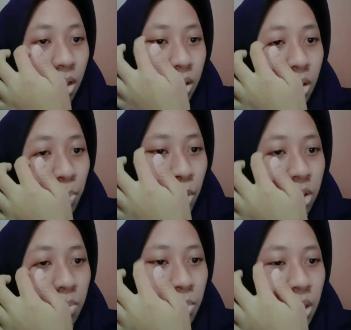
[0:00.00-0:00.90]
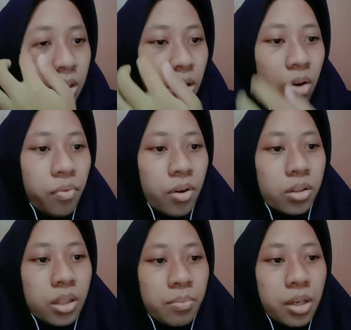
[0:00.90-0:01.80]
The possibility of
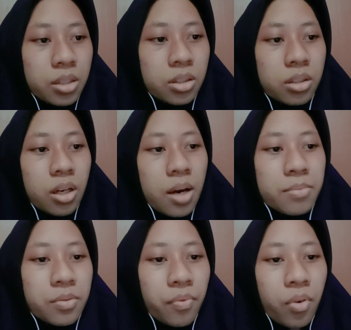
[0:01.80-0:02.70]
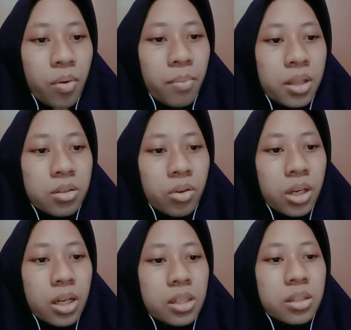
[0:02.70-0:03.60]
contamination comes from
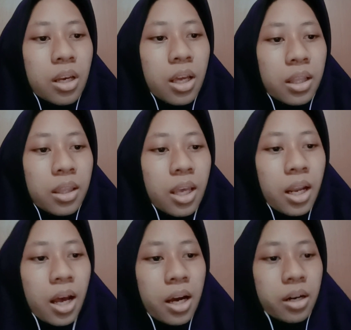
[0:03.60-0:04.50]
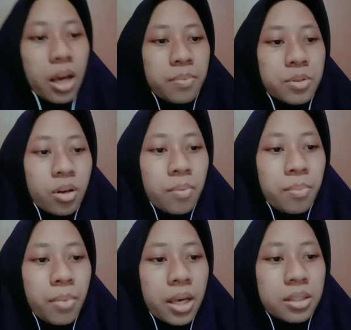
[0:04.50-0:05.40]
materials that are absorbed
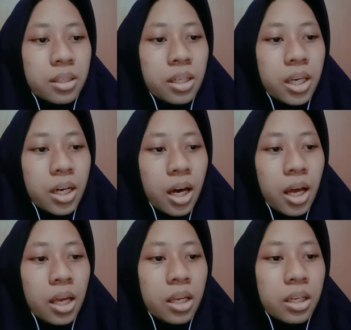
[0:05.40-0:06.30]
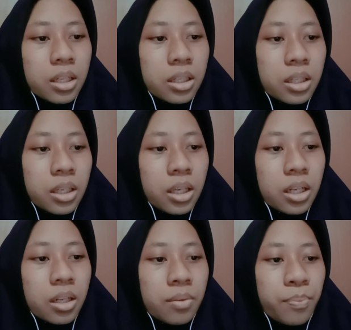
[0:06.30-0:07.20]
by silica
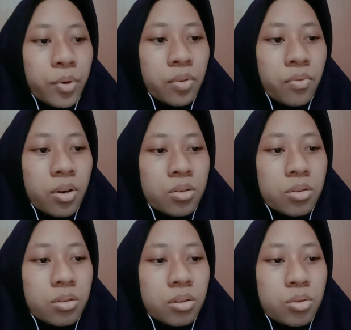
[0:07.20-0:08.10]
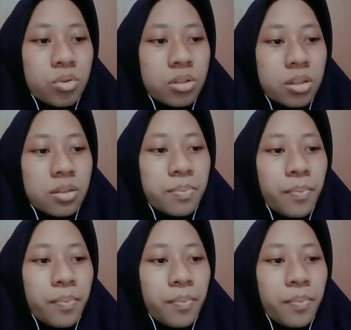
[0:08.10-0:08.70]
in previous uses.